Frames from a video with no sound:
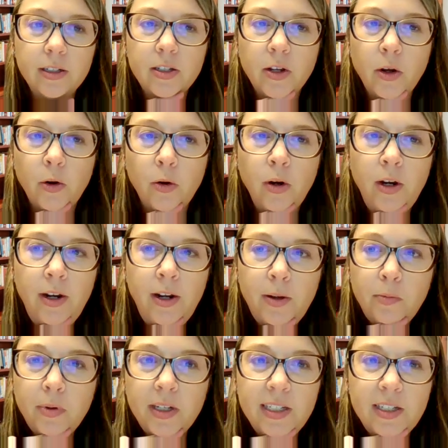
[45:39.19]
So
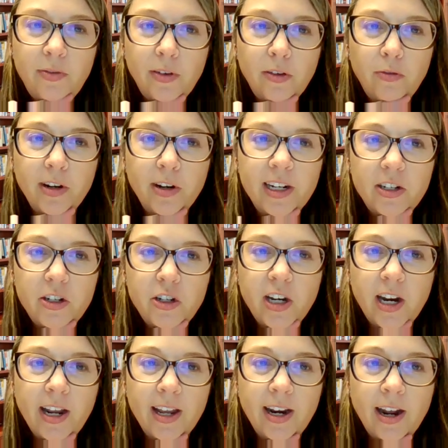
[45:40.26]
please feel free to
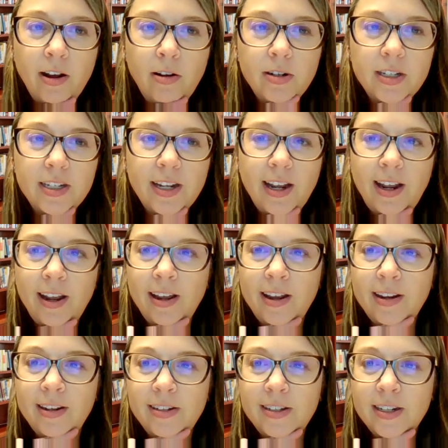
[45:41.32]
check it out,
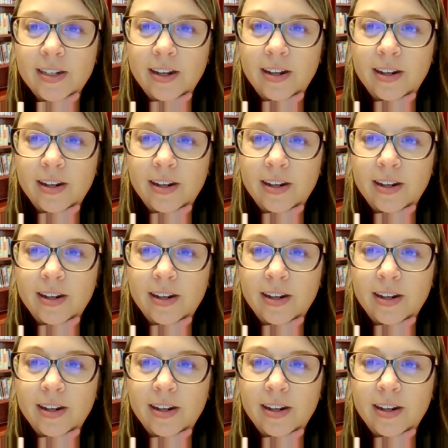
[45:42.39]
and